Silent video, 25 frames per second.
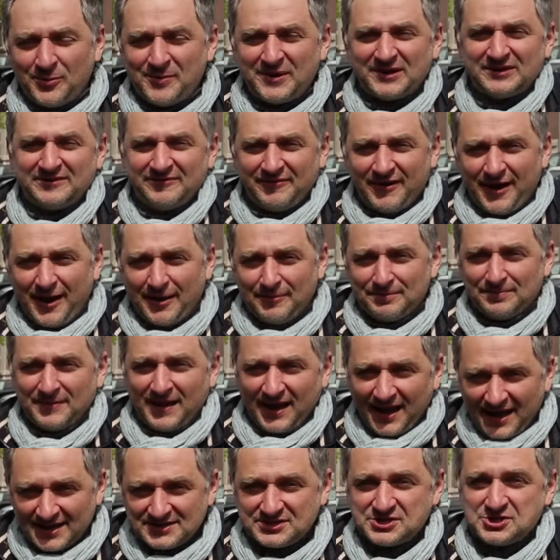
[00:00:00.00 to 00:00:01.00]
Rule number
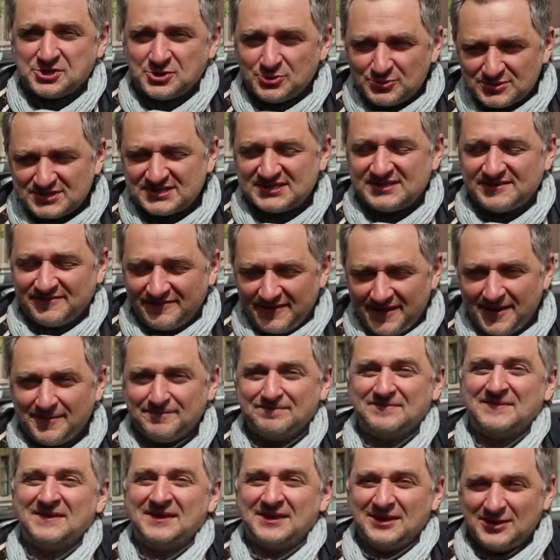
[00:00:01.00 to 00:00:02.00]
two is about a sense of
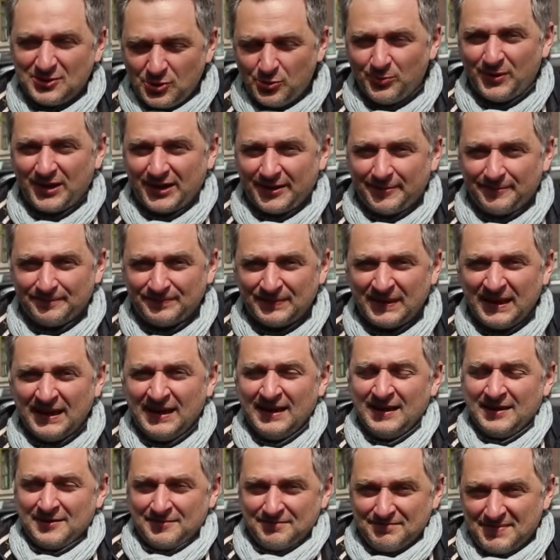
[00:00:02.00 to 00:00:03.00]
humor.
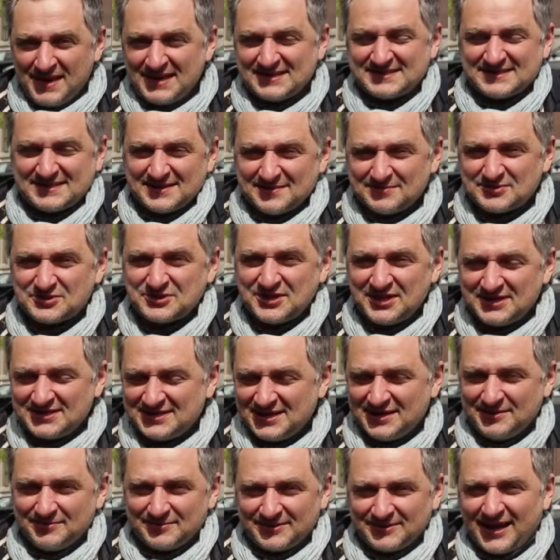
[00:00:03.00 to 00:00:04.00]
The locals have
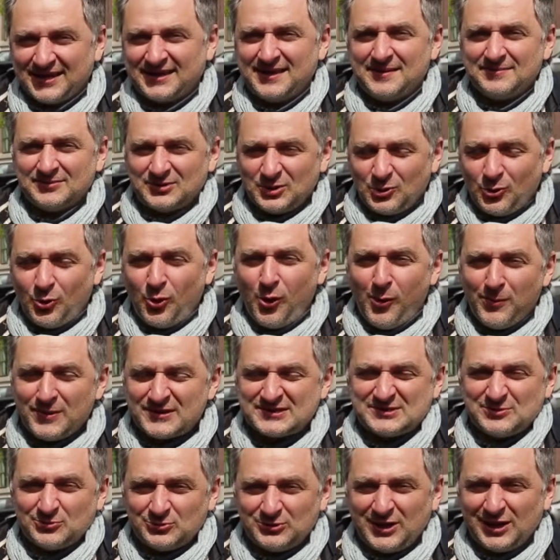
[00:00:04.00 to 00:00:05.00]
somehow managed to convince
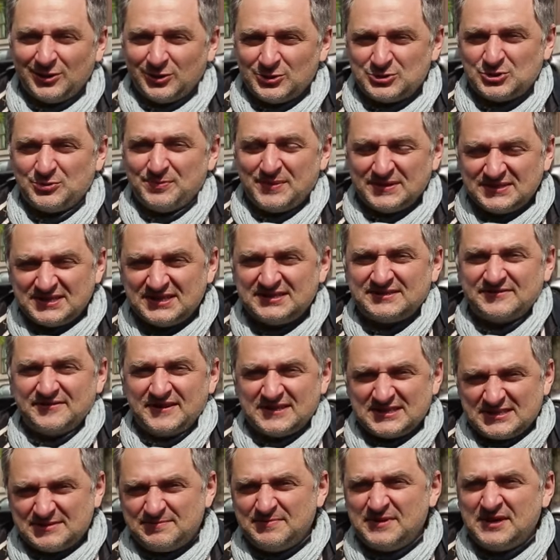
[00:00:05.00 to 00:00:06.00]
the whole world
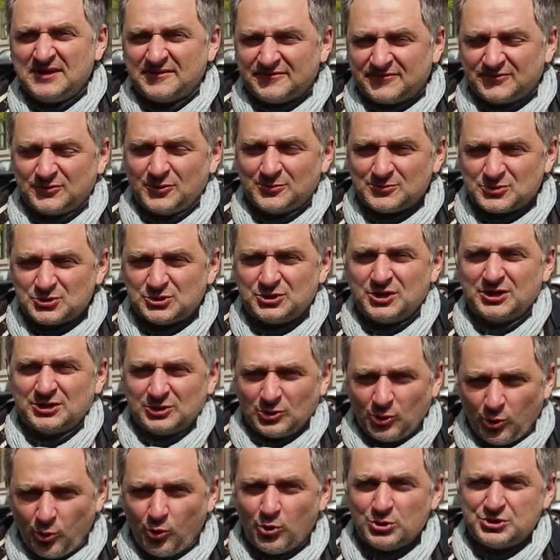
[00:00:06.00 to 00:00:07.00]
that eating herring
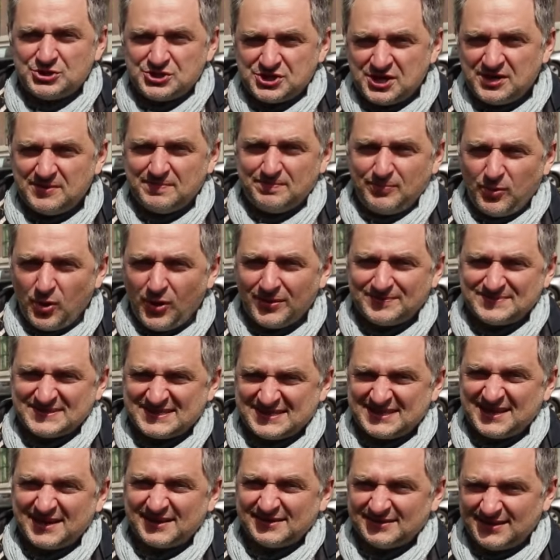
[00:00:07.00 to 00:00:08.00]
in much the same
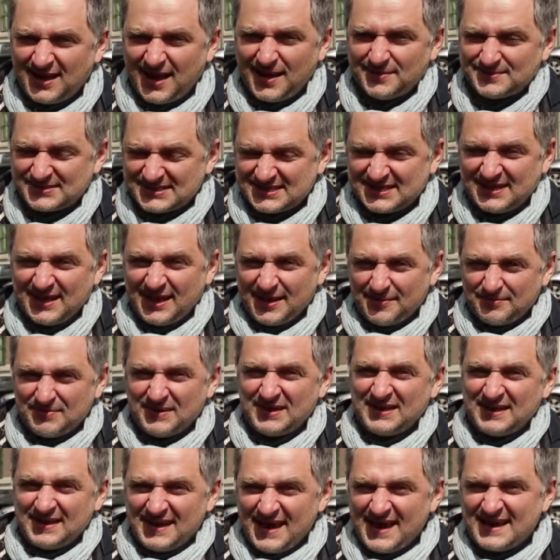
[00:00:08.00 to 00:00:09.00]
way as the sword
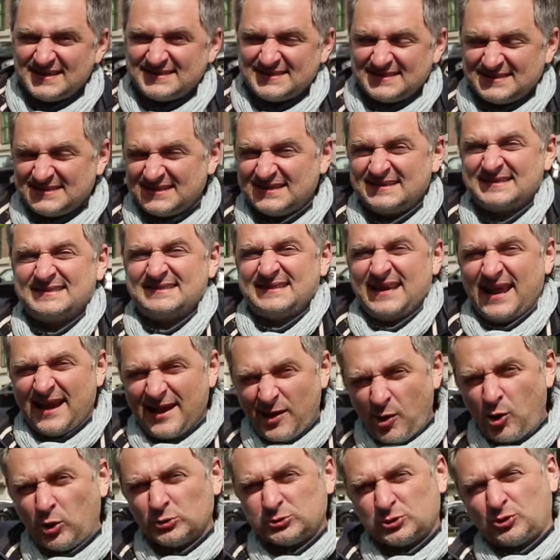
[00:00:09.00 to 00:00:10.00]
swallower eats his
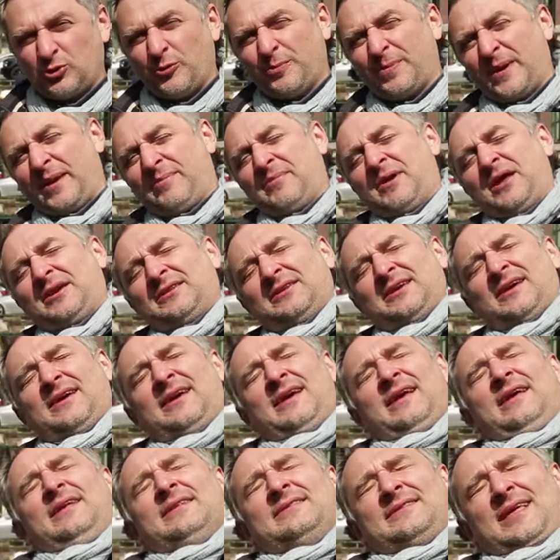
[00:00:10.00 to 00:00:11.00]
sword is the
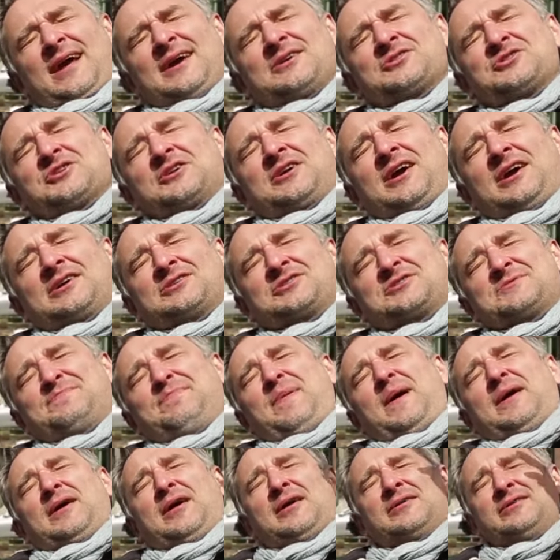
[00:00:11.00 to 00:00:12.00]
very
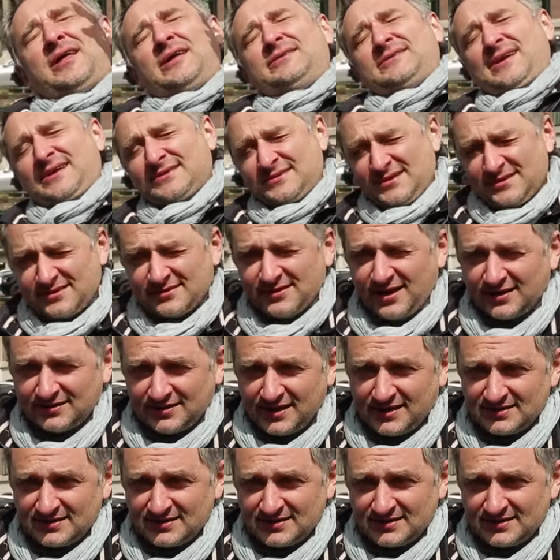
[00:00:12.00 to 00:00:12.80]
Amsterdamian way to do it.